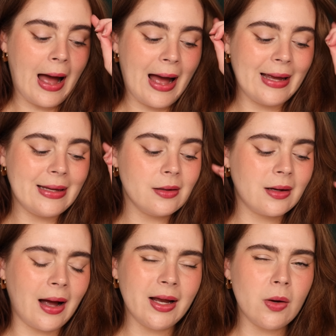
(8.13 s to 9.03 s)
I
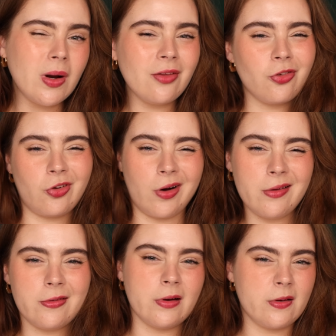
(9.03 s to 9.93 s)
kind of want to start
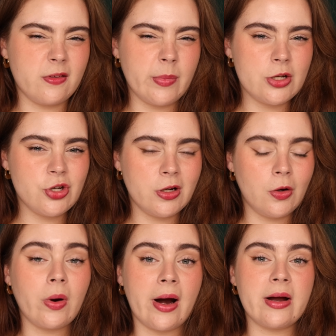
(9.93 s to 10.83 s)
a series on my
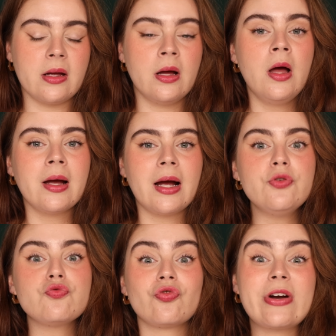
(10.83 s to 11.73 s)
channel where I kind
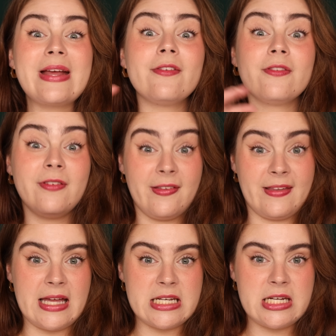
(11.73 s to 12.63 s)
of
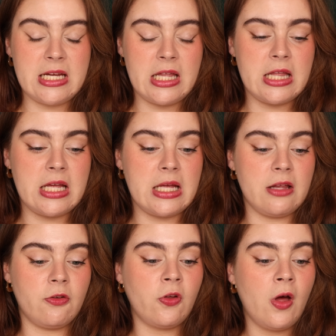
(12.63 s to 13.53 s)
revisit
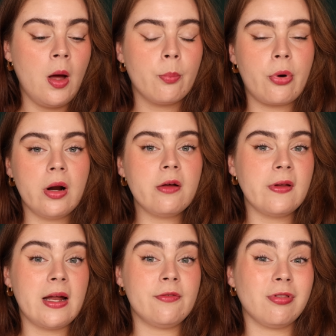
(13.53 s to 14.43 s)
these products
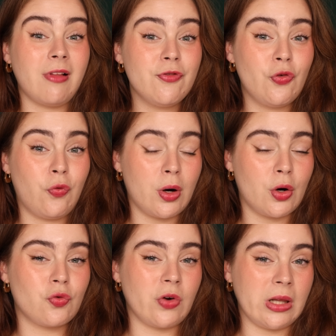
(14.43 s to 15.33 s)
that I've loved for
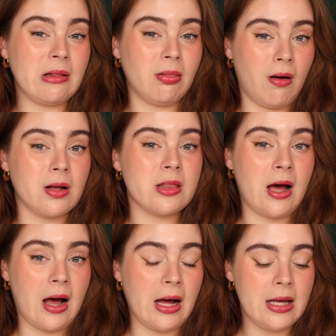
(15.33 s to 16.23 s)
a really long
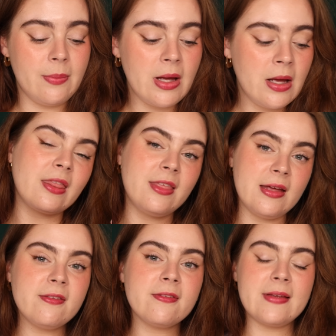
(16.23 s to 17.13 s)
time.
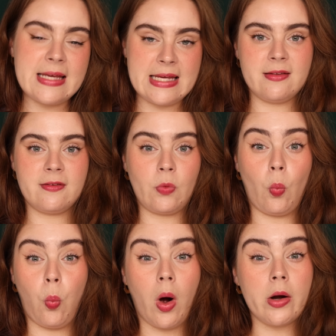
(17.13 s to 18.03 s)
This is
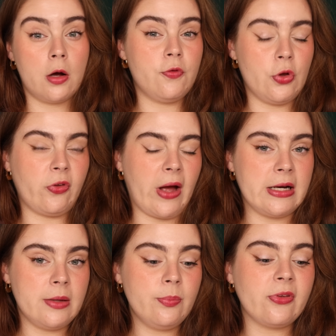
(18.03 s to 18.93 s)
one of those
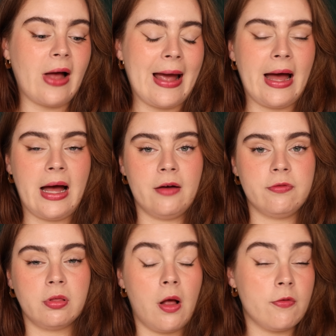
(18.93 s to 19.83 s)
items. I have
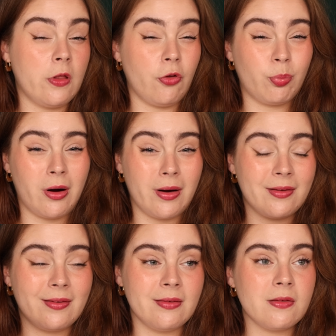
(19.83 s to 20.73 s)
loved this
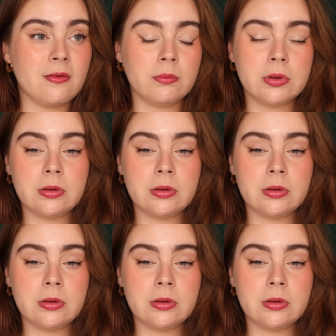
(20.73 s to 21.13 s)
product since